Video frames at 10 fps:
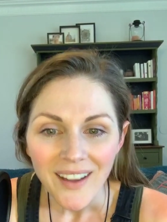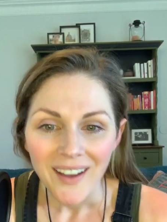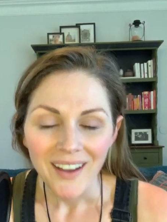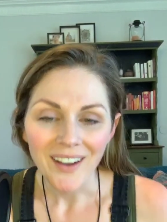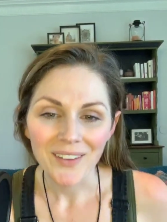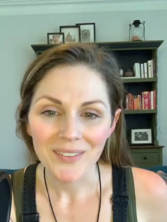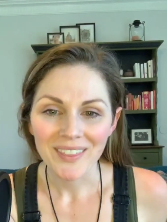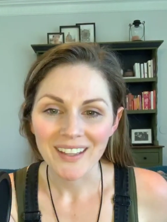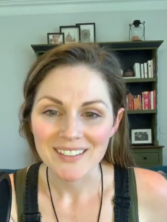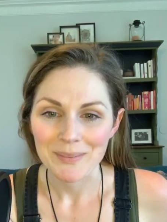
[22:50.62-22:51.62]
Oh,
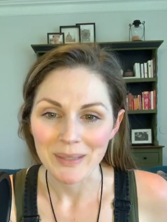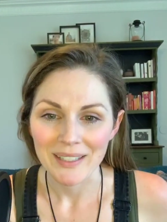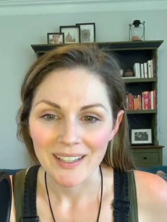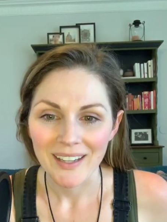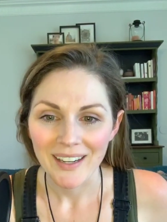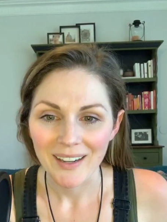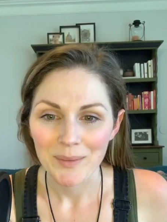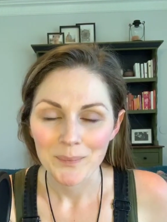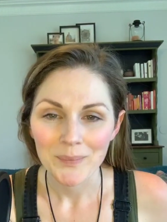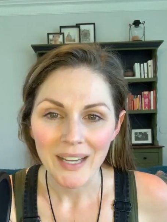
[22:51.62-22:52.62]
thanks,
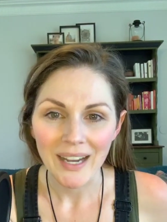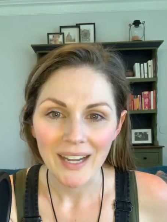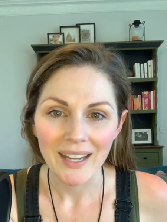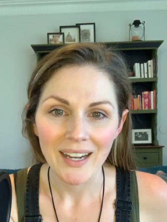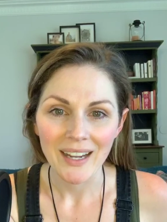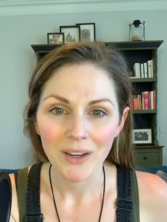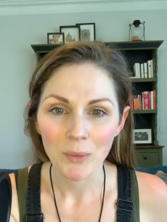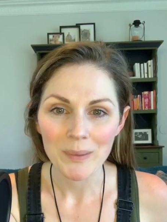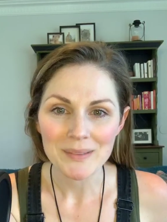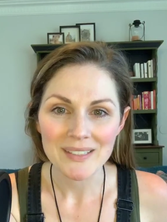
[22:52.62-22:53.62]
Amanda. Yeah, I
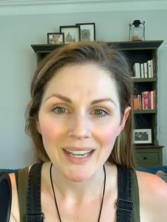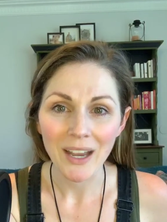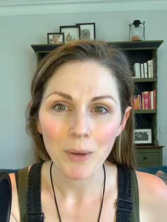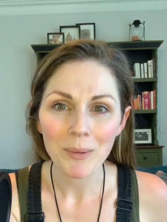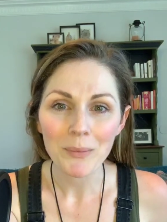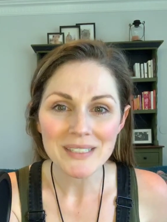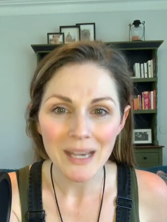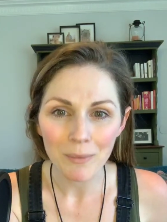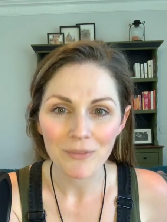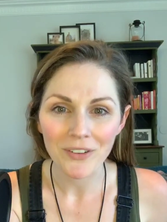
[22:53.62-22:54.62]
hope it was
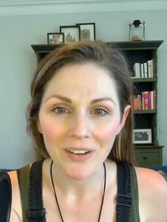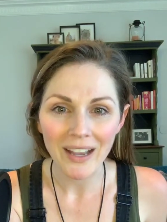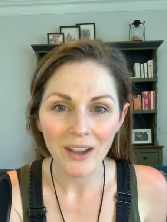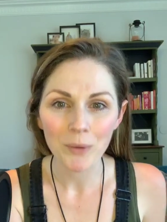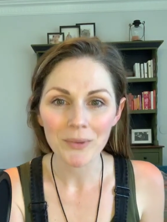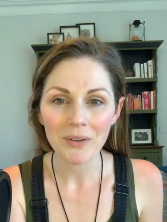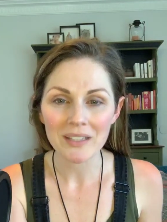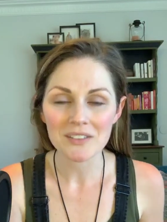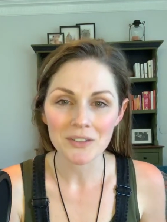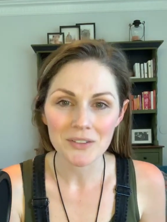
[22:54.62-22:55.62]
helpful. I hope you
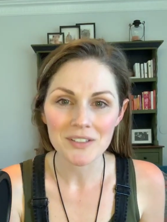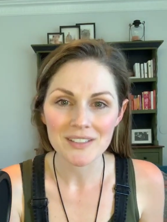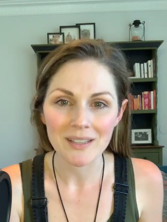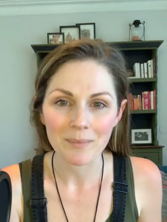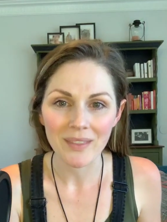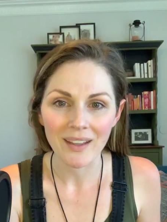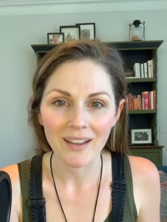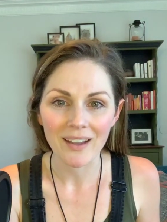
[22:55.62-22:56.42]
guys learned something.